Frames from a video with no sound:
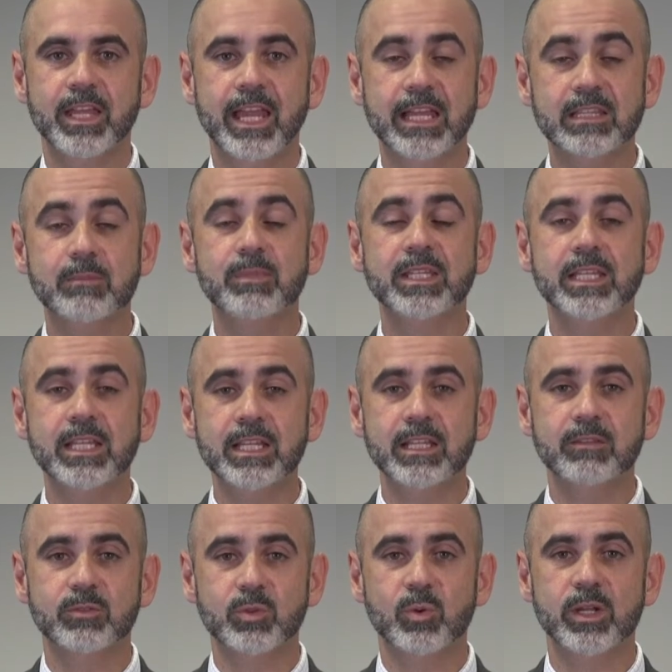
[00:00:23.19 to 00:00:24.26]
At the beginning
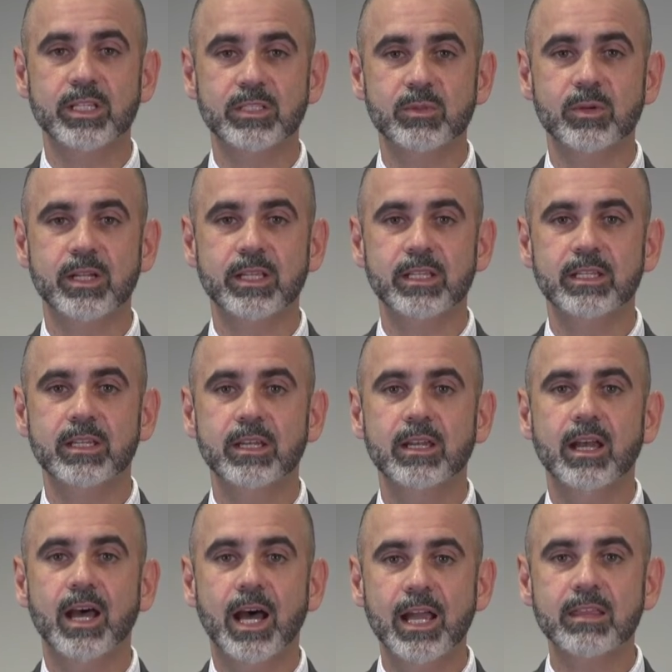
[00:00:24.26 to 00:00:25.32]
of 2020,
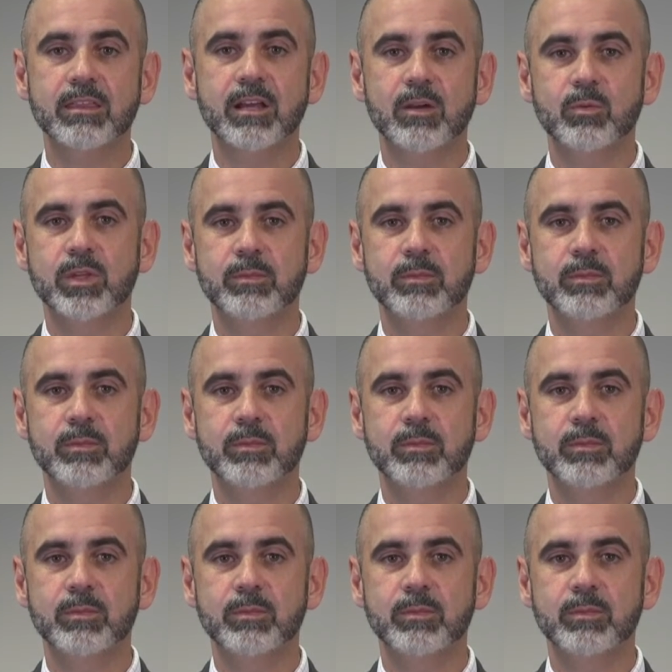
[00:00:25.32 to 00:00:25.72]
I thought